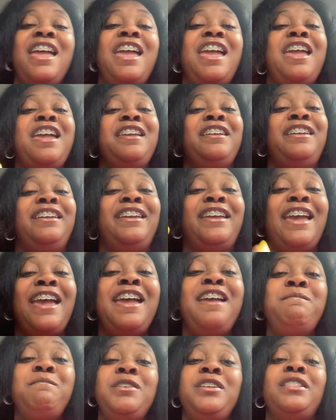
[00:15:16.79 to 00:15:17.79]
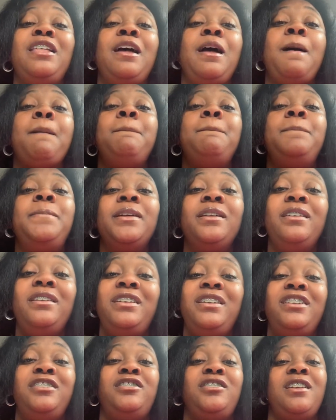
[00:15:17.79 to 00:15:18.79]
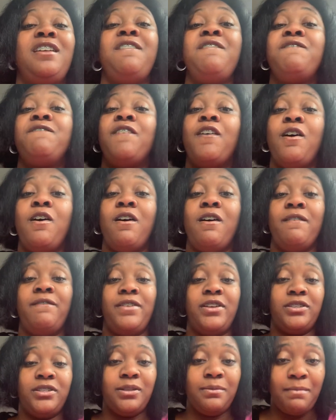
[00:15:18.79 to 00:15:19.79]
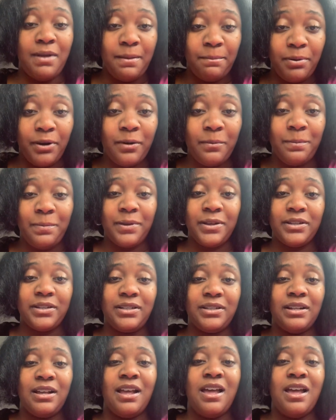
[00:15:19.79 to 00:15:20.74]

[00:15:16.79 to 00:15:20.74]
and gave me the ability to evolve into my purpose.